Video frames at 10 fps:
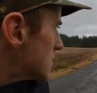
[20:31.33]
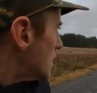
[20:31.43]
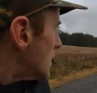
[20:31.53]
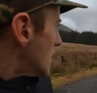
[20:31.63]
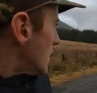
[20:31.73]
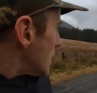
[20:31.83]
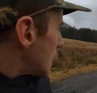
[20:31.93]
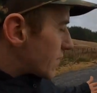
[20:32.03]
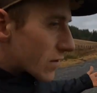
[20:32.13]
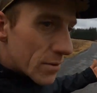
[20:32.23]
And
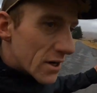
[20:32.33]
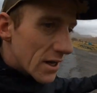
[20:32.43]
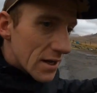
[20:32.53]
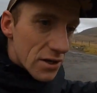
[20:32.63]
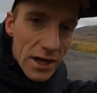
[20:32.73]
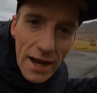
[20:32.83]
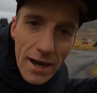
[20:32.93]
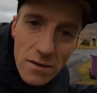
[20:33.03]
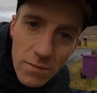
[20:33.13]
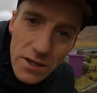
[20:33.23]
everybody gets
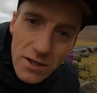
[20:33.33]
tarred with